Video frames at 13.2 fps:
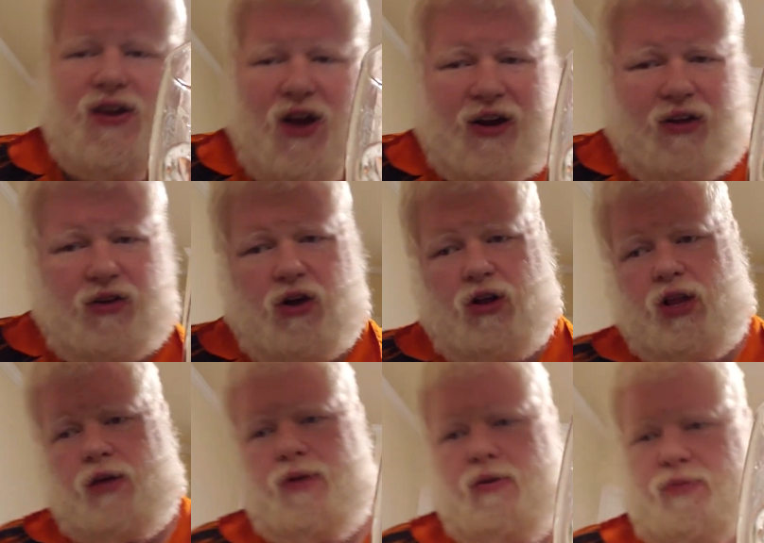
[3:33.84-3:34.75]

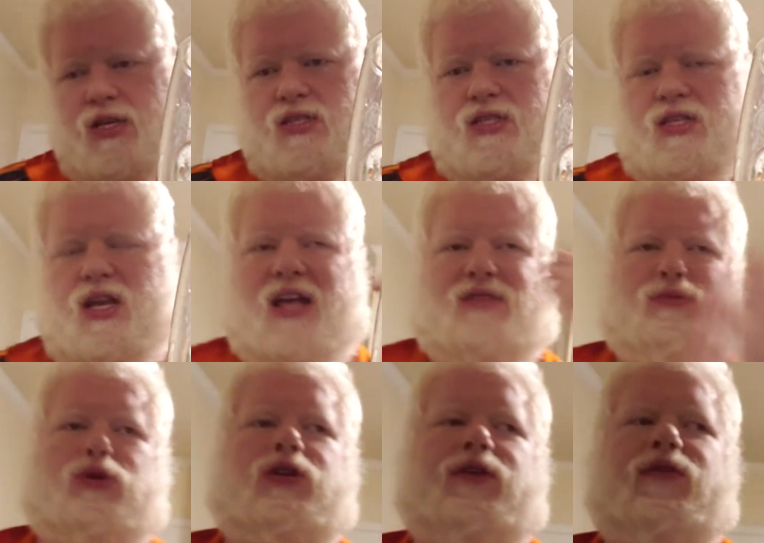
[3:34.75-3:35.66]
non-alcoholic beer, because as
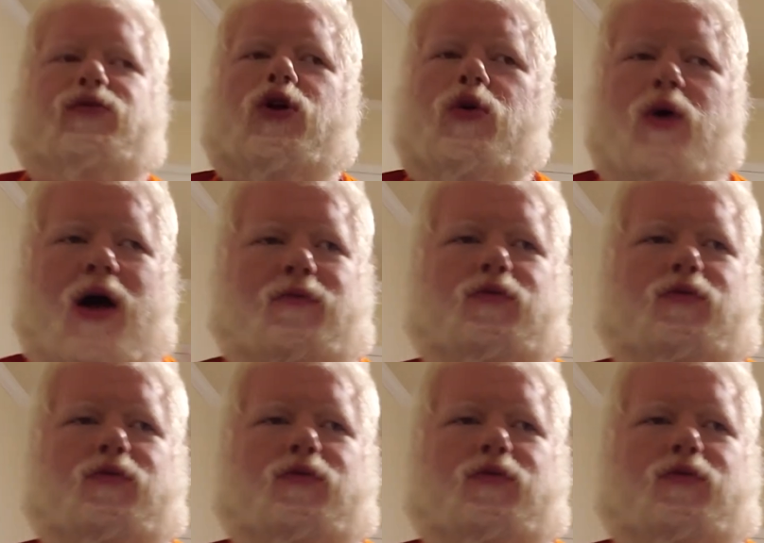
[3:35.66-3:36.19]
most of you know, I